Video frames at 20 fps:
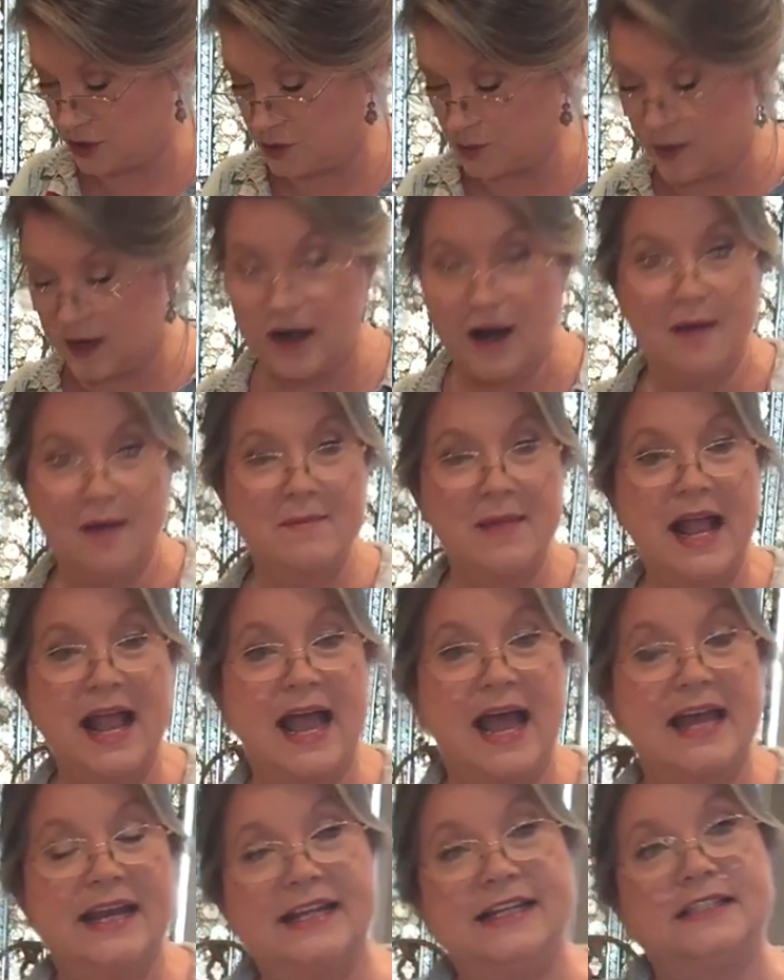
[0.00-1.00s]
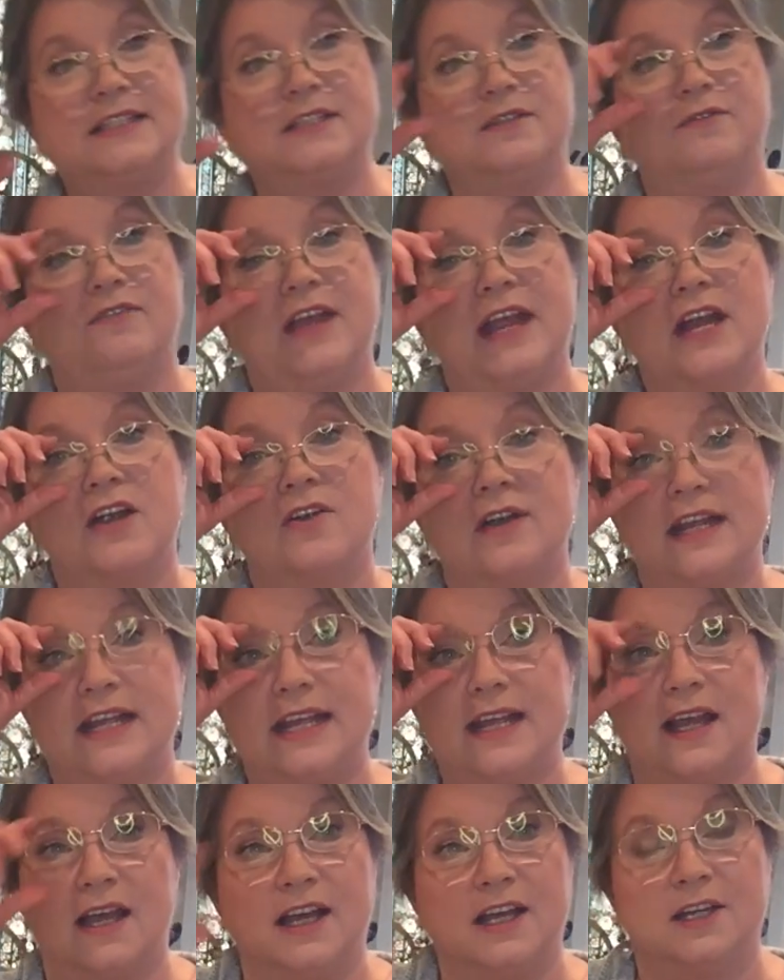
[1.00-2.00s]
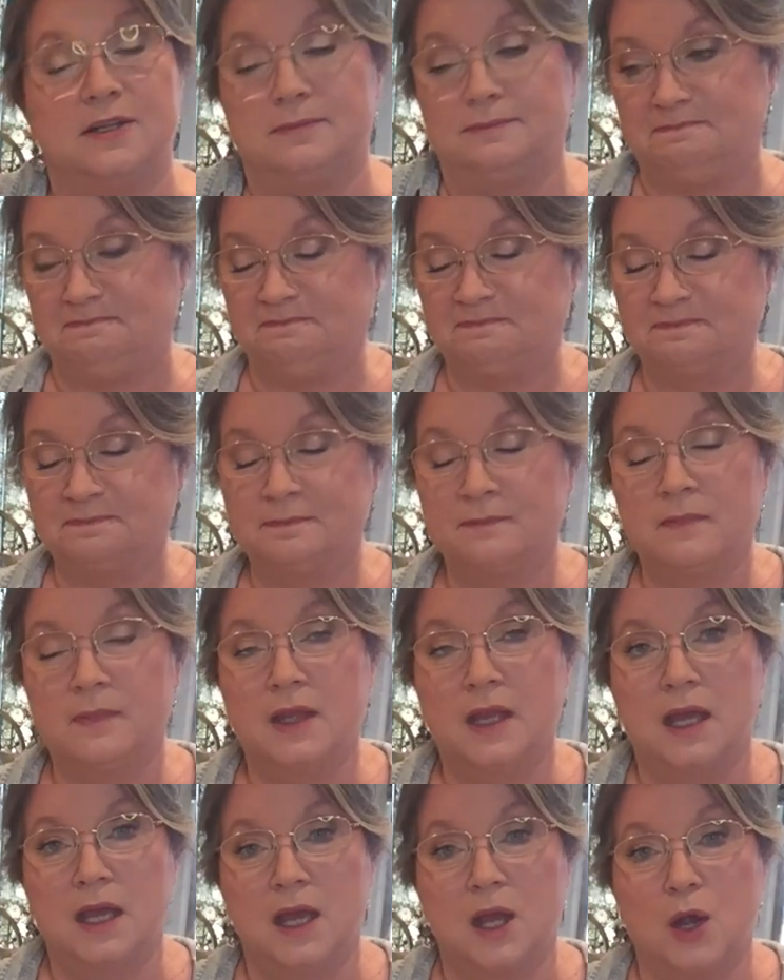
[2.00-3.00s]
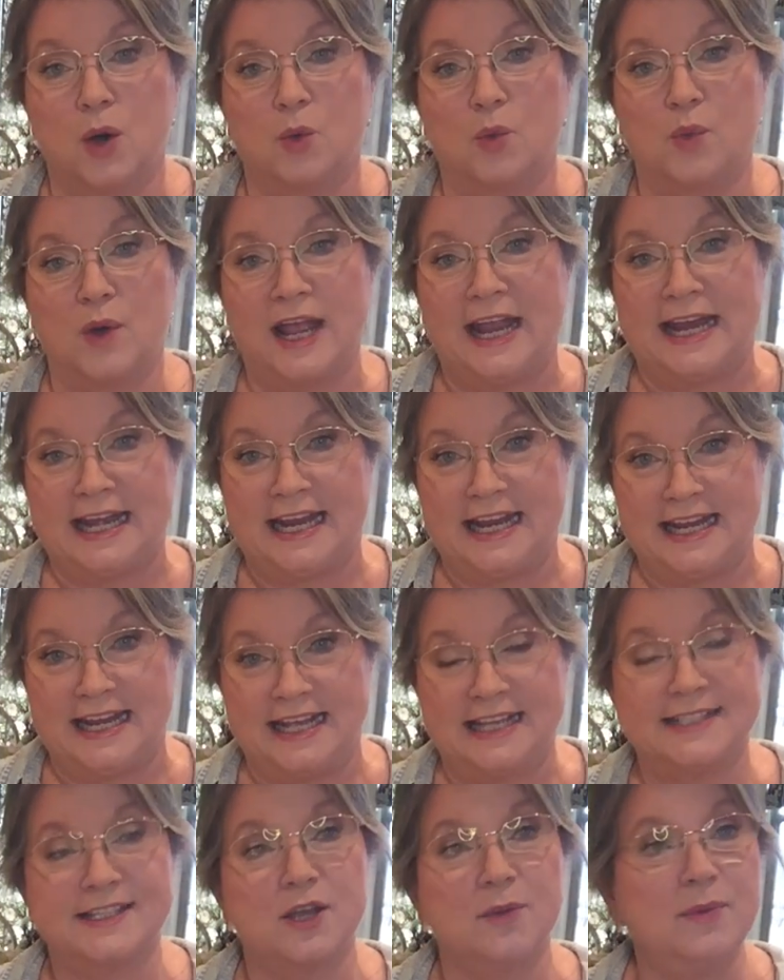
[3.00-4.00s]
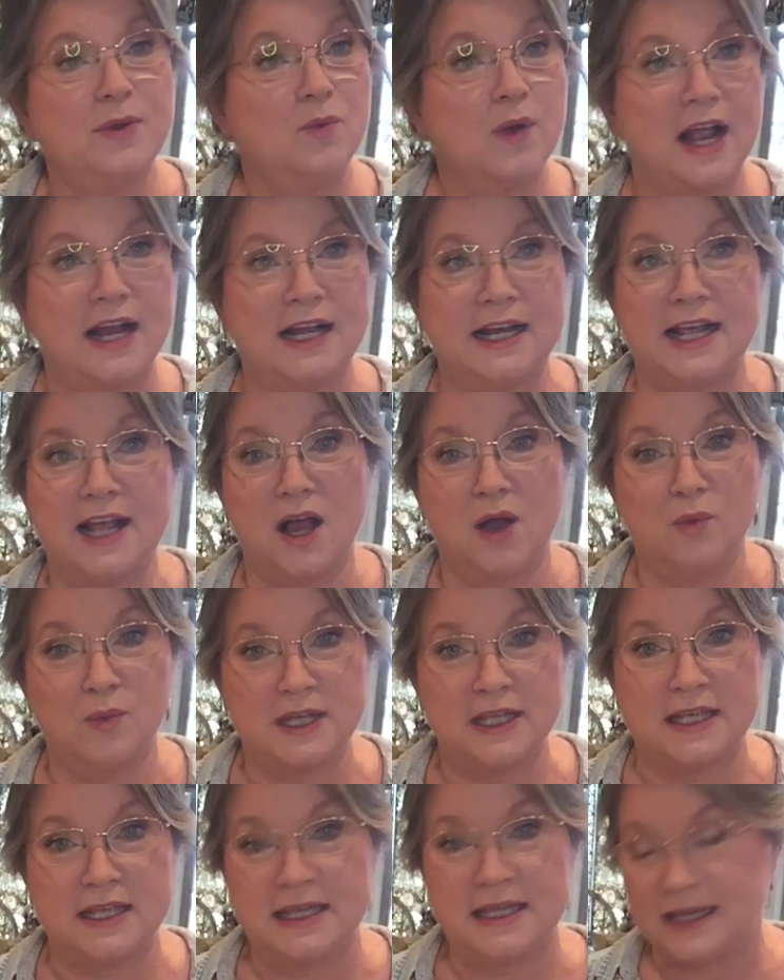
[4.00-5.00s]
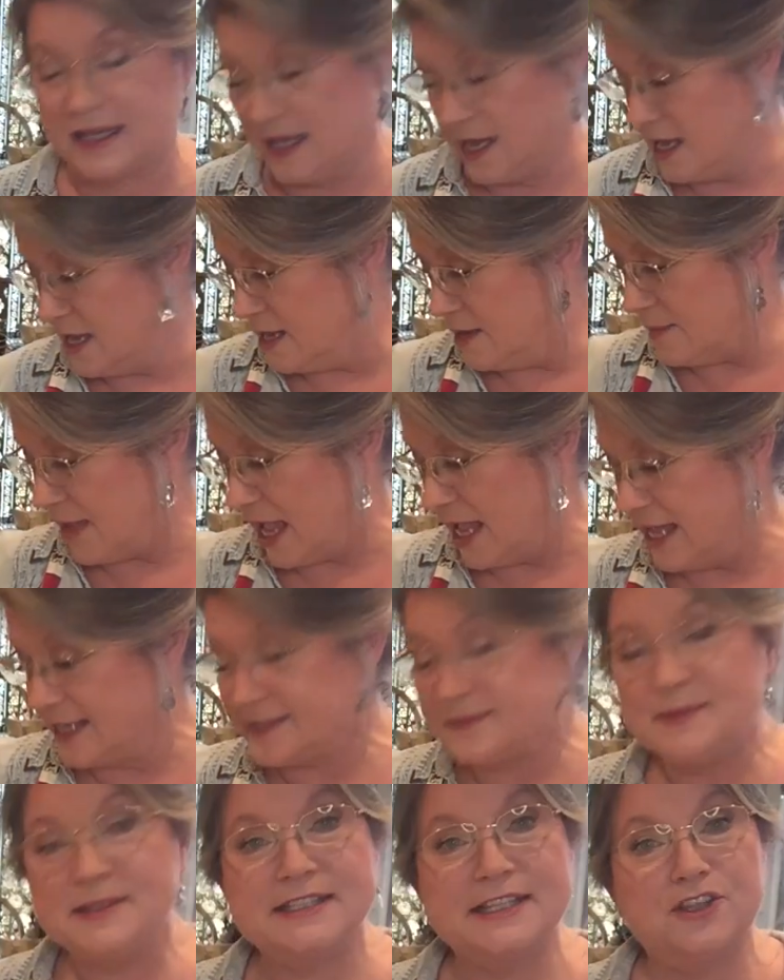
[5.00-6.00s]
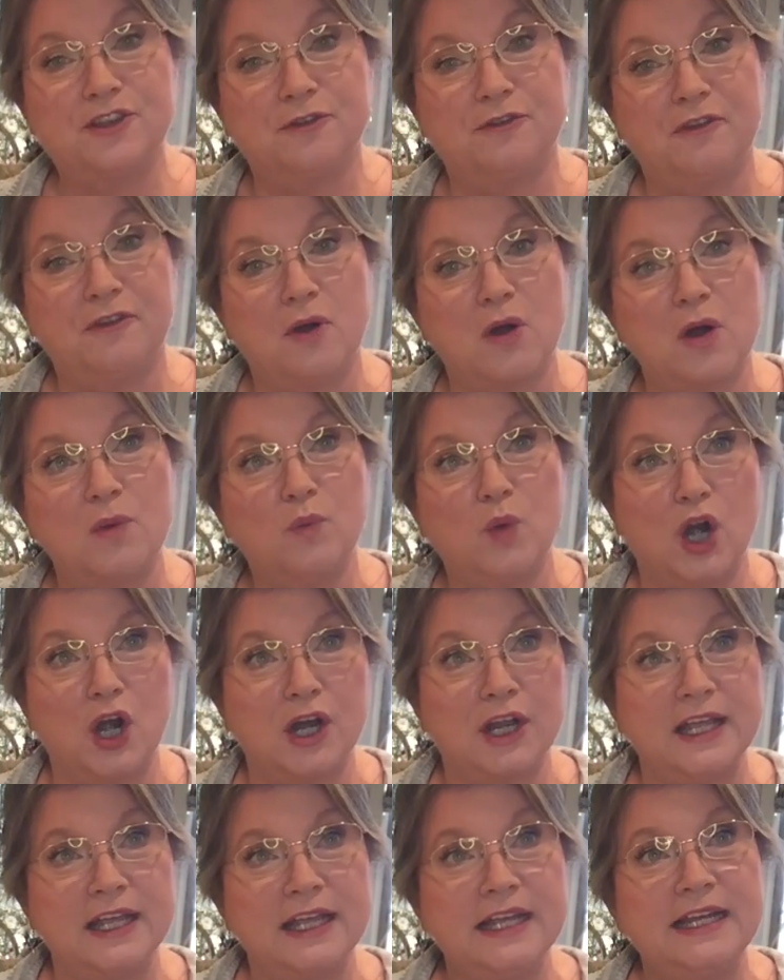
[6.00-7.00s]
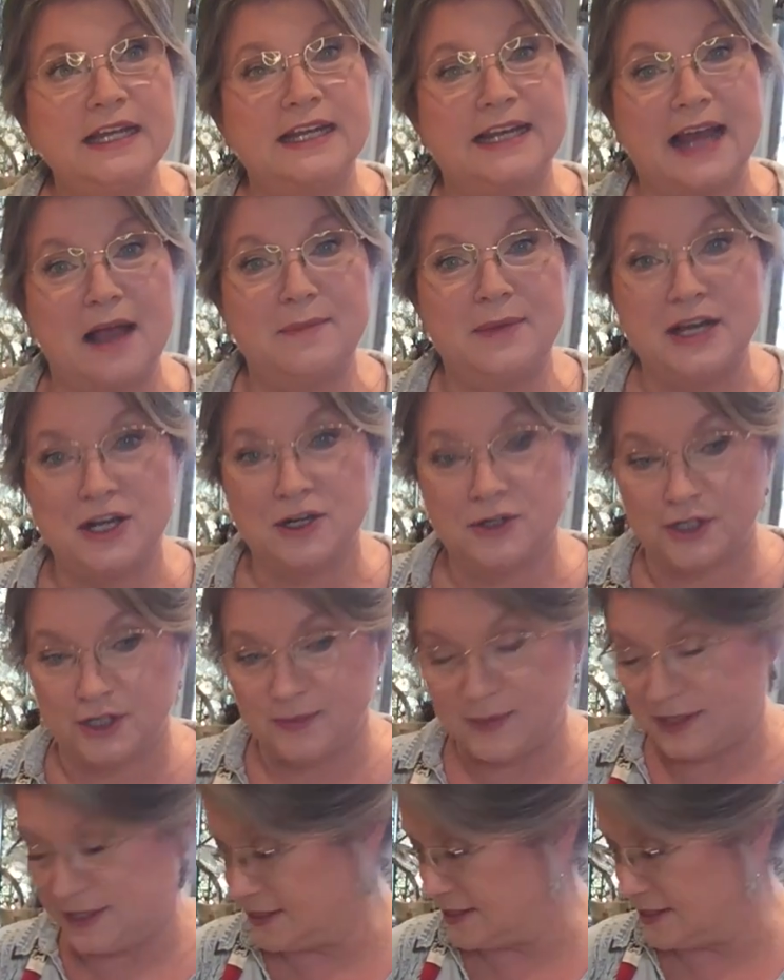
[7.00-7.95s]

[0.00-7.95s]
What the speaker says: is where I'm at, it's very rainy. It's gonna be rainy all week. My husband's at the farm working and I'm here doing